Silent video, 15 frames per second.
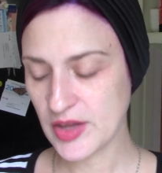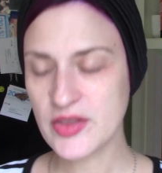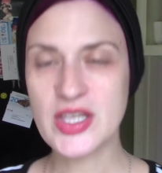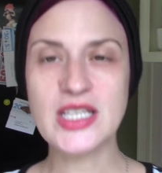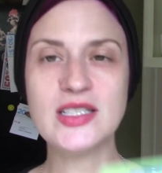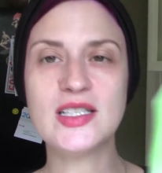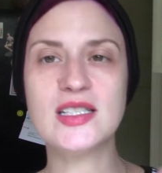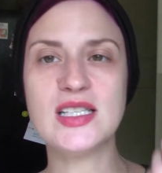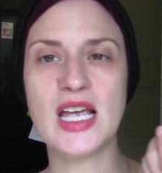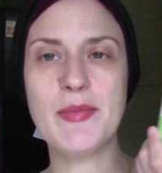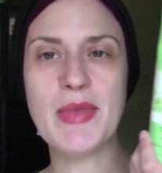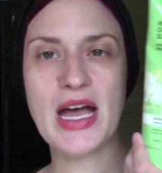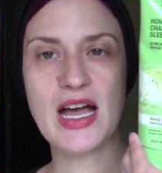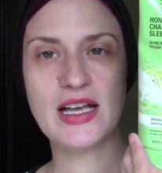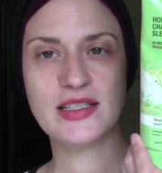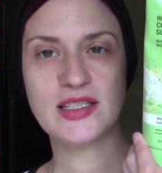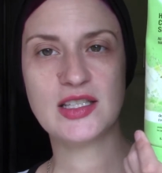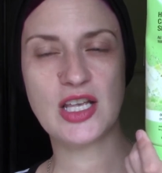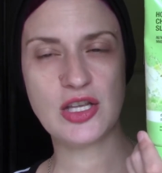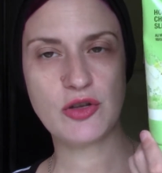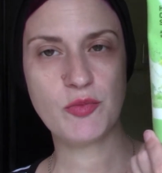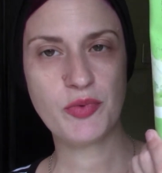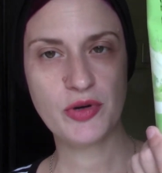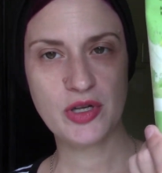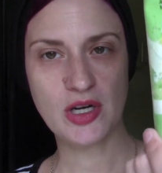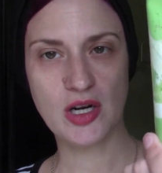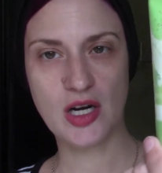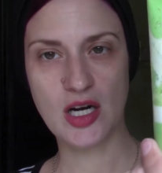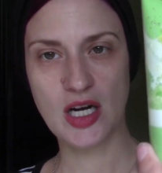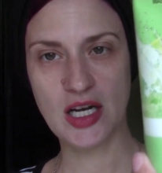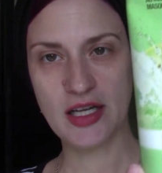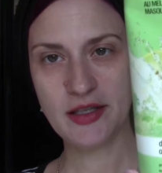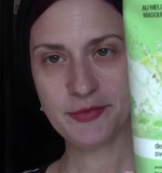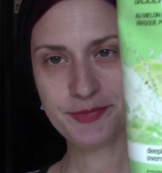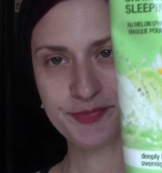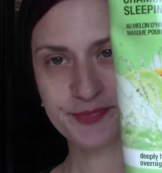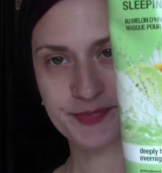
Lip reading: this is a mask that you put on